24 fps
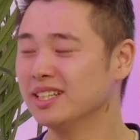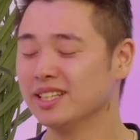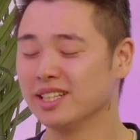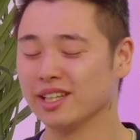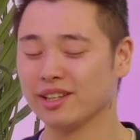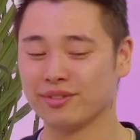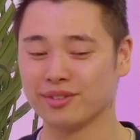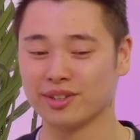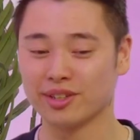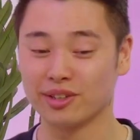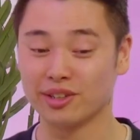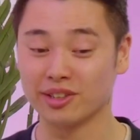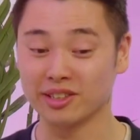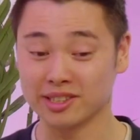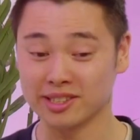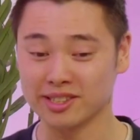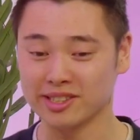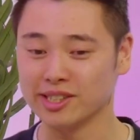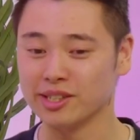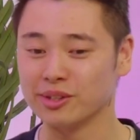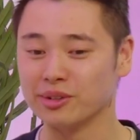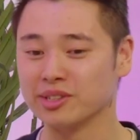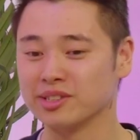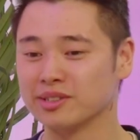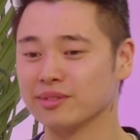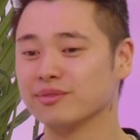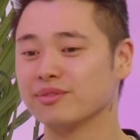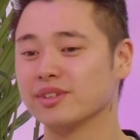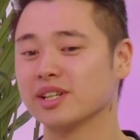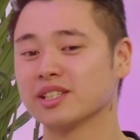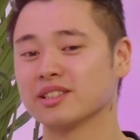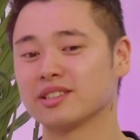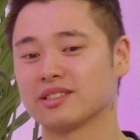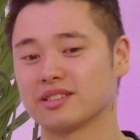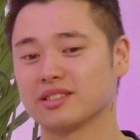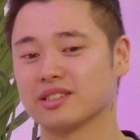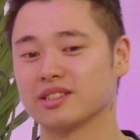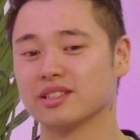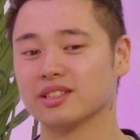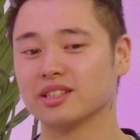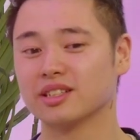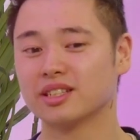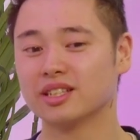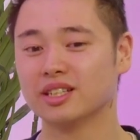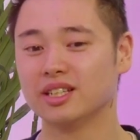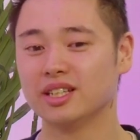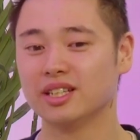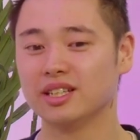If they're a serious
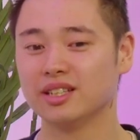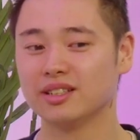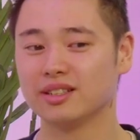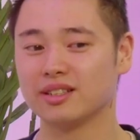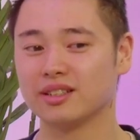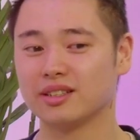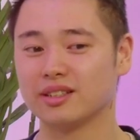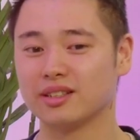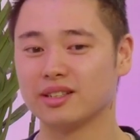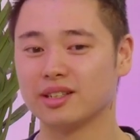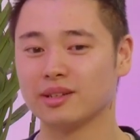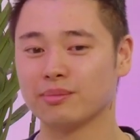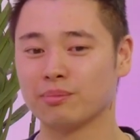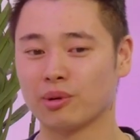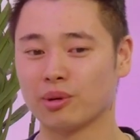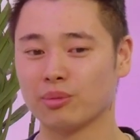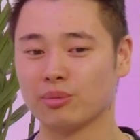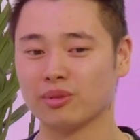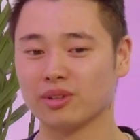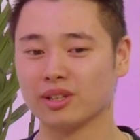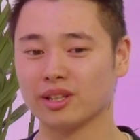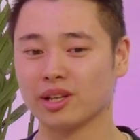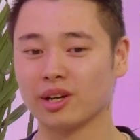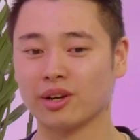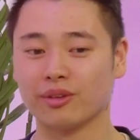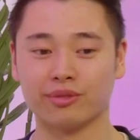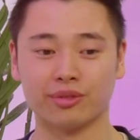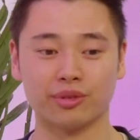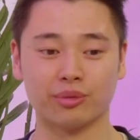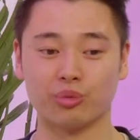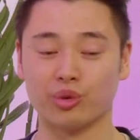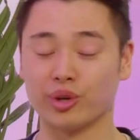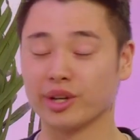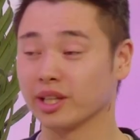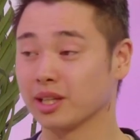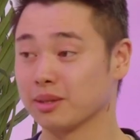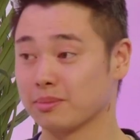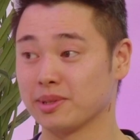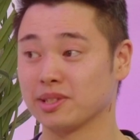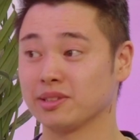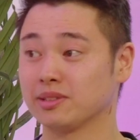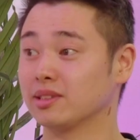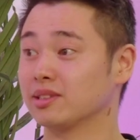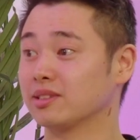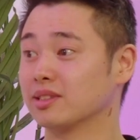investor, they're probably either running a business